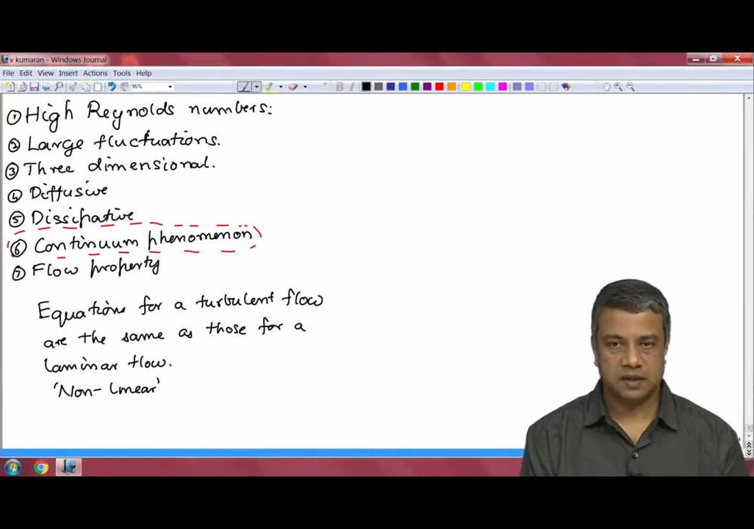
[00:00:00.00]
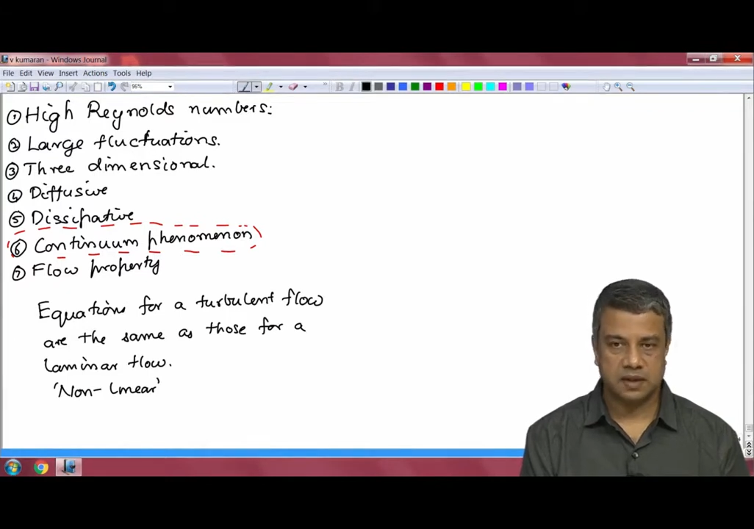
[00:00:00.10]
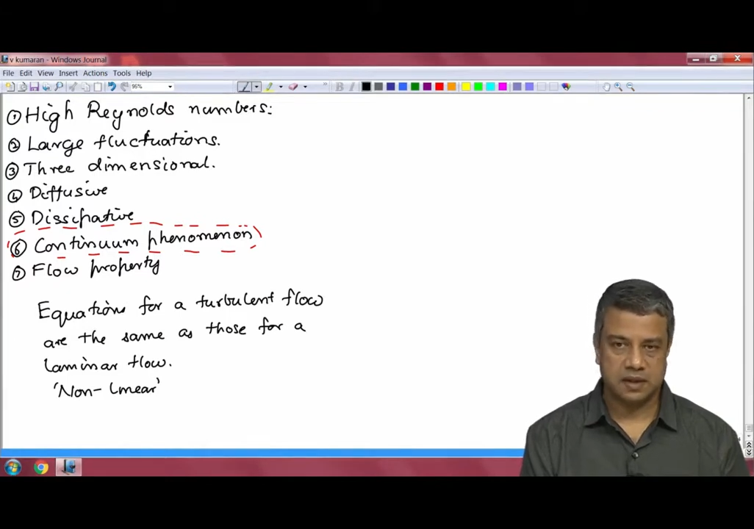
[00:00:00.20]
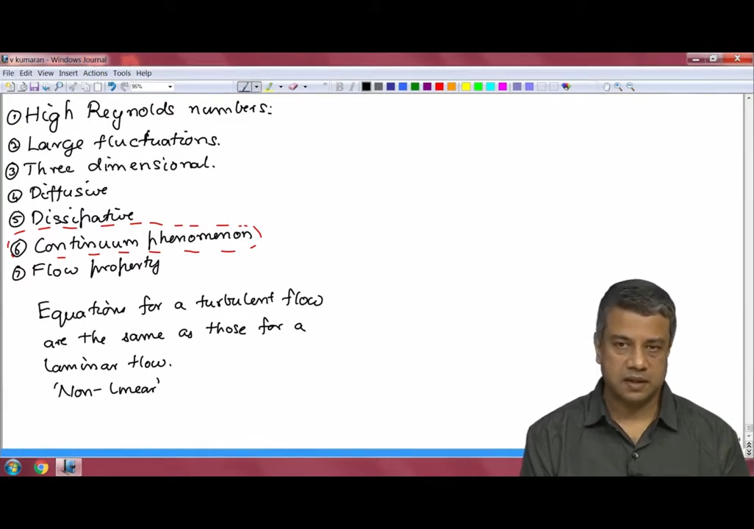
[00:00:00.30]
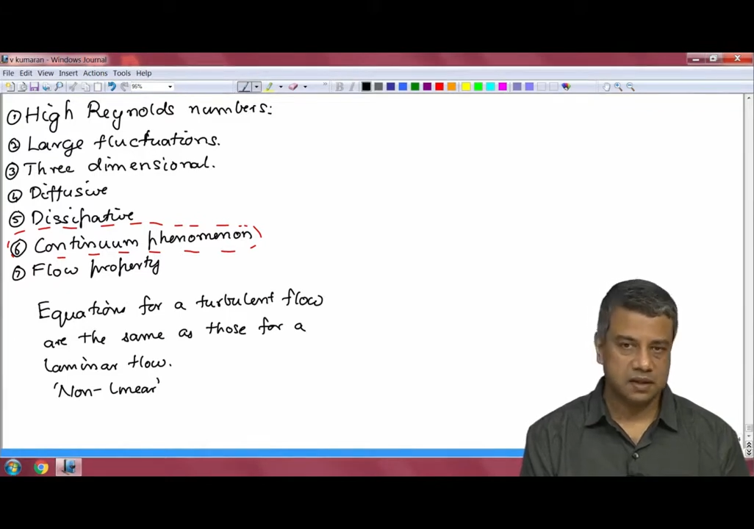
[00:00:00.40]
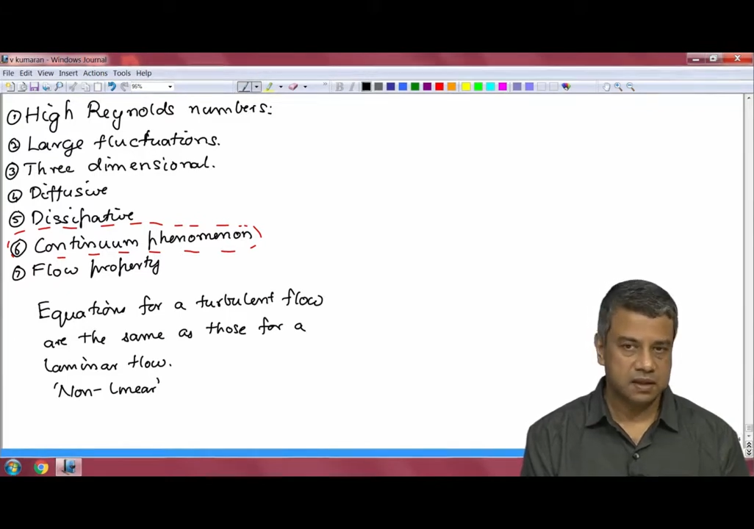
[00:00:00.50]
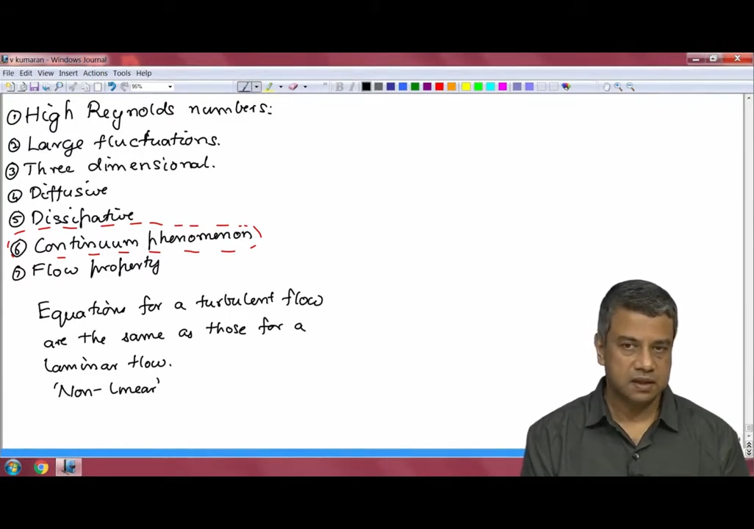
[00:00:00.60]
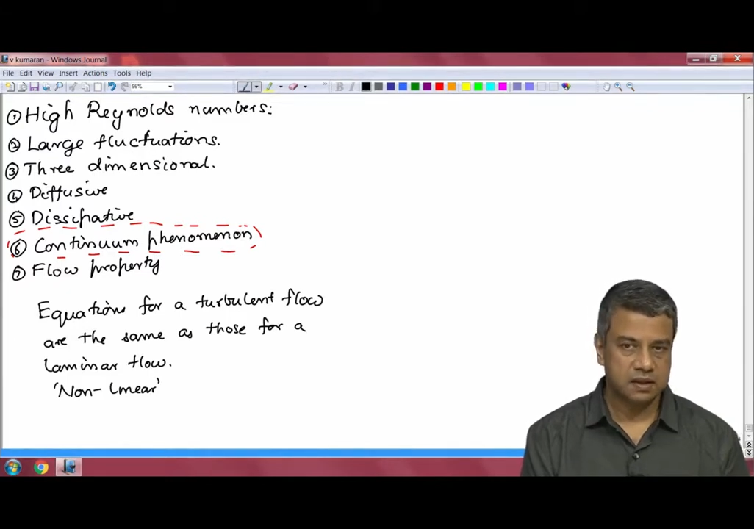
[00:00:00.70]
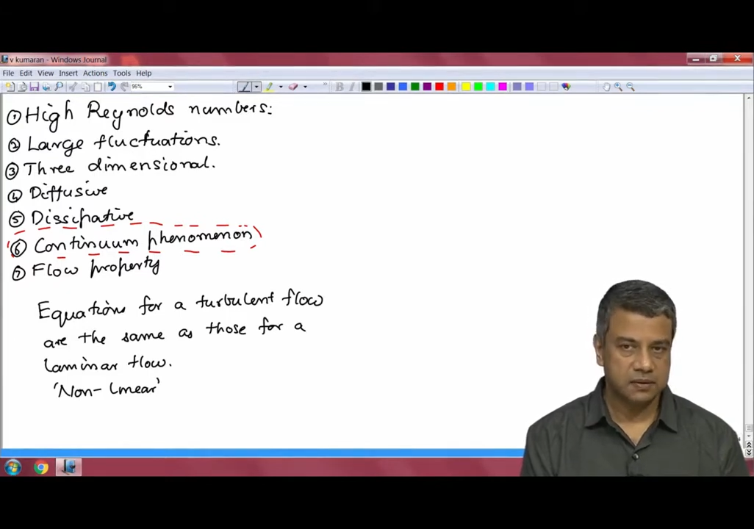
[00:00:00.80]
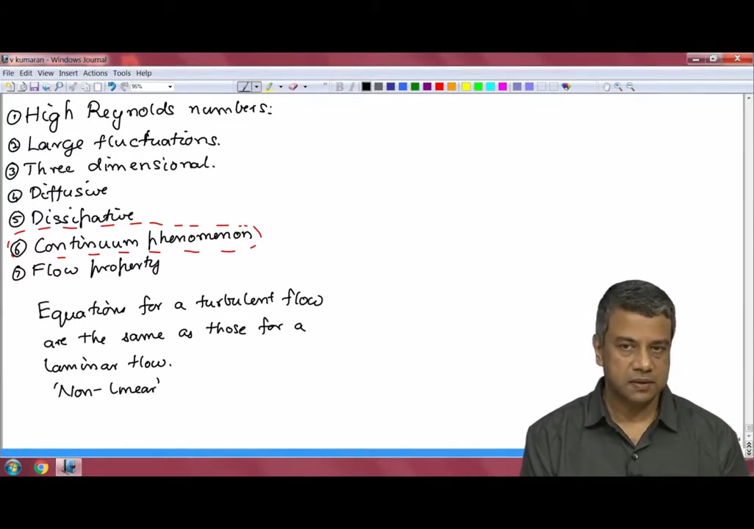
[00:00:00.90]
in the entire
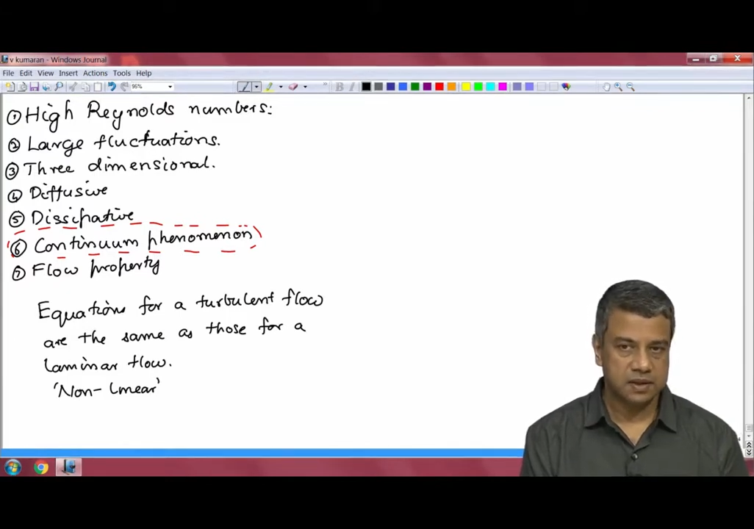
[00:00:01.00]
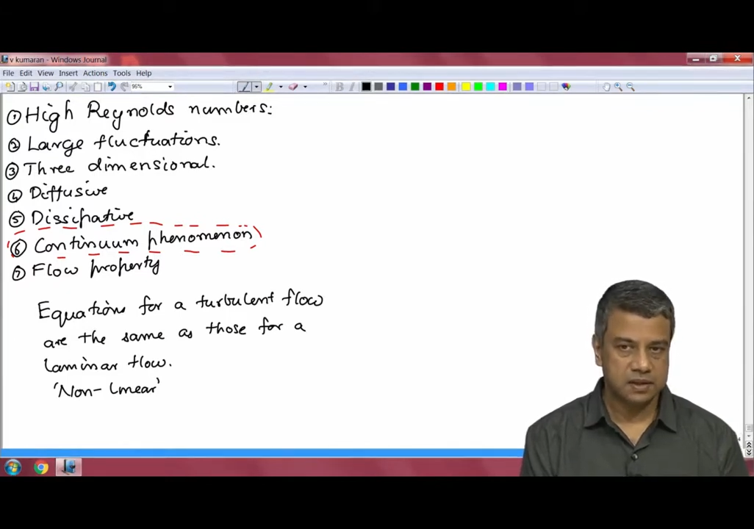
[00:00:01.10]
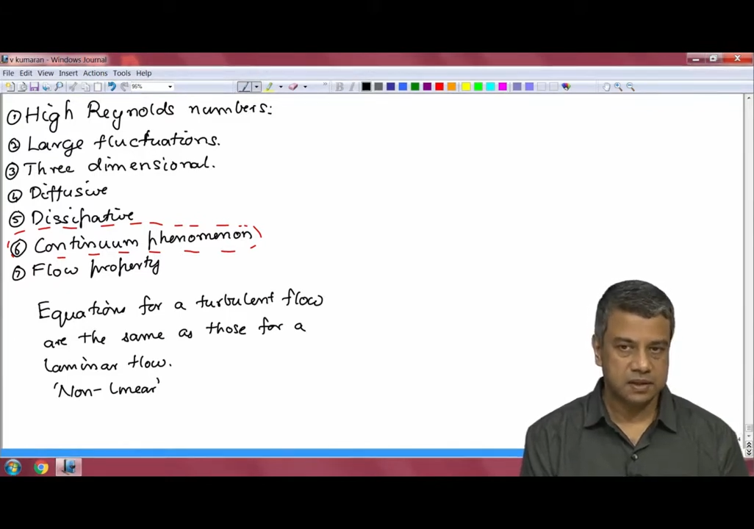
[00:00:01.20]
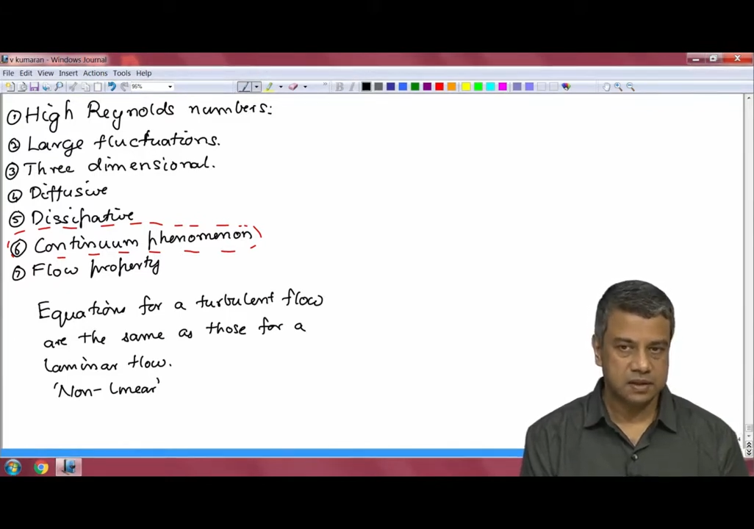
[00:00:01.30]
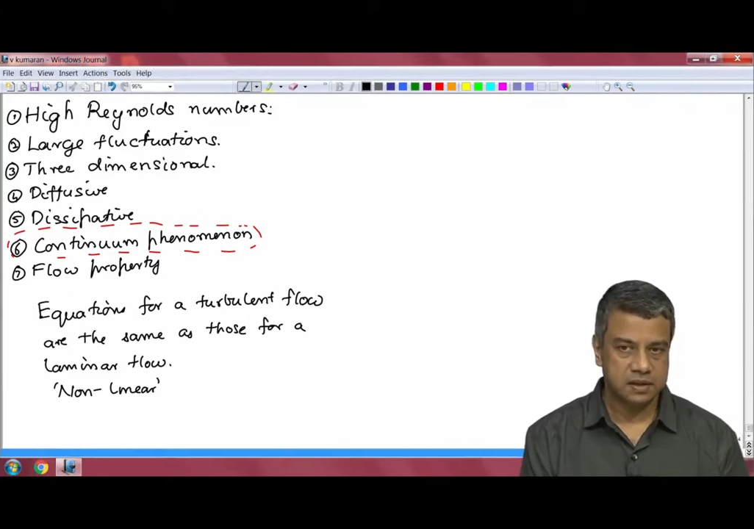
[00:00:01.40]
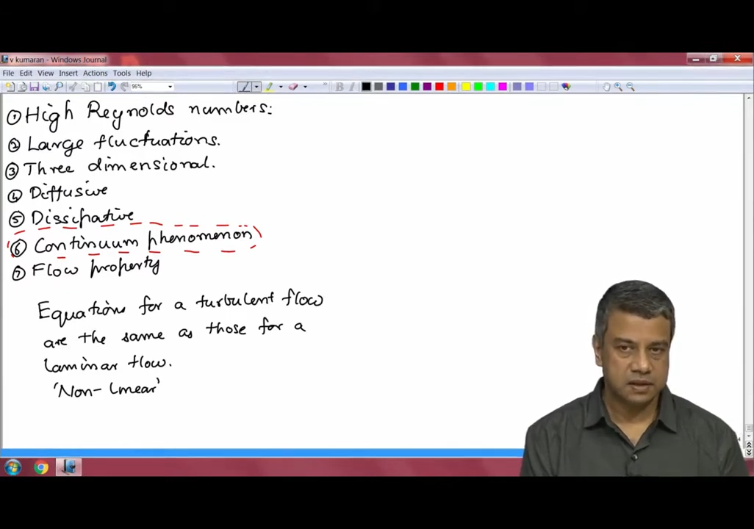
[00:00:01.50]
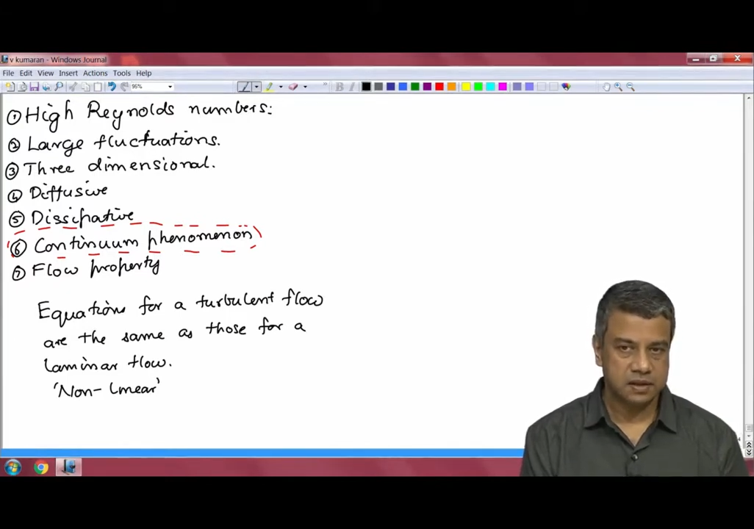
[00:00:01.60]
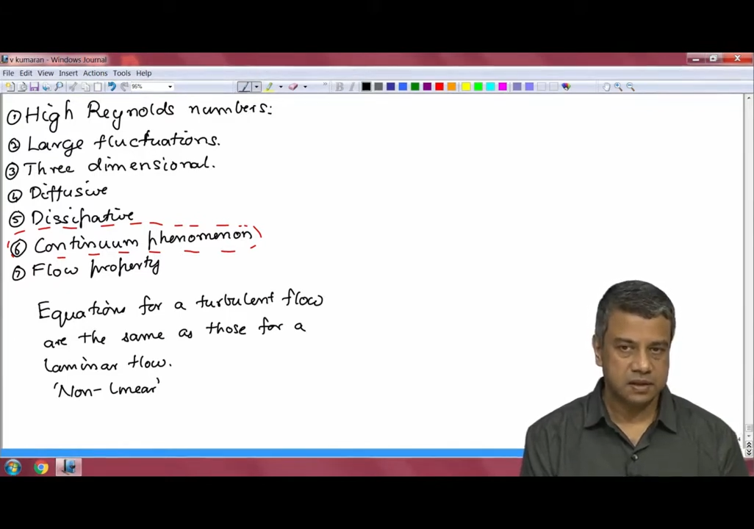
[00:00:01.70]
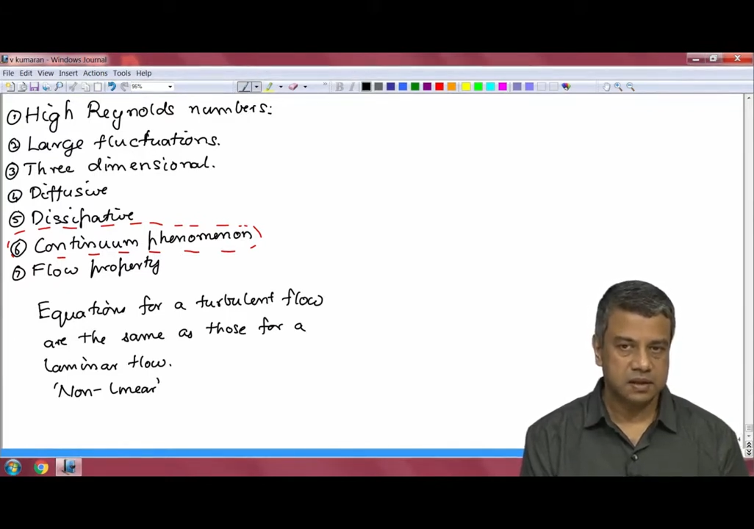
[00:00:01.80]
equation, okay.